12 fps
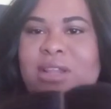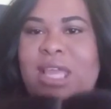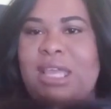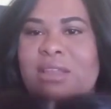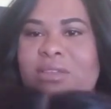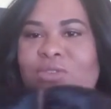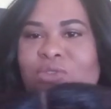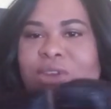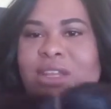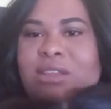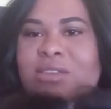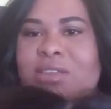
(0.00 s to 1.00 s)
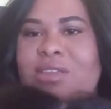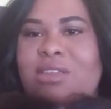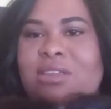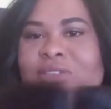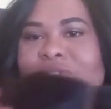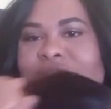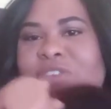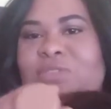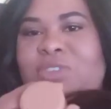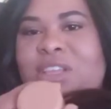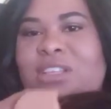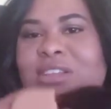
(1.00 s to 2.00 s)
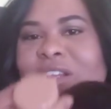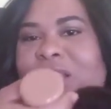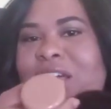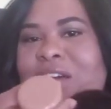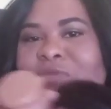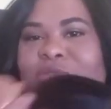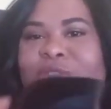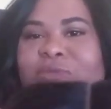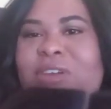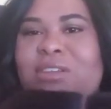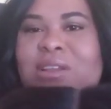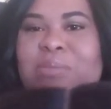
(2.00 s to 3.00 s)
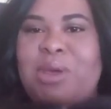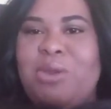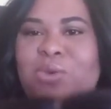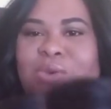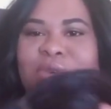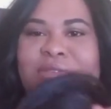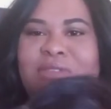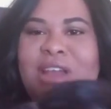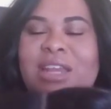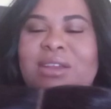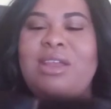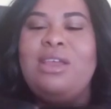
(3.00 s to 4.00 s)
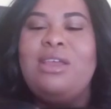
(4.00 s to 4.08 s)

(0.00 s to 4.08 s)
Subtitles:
Like, you could shift it to the left or the middle or the right.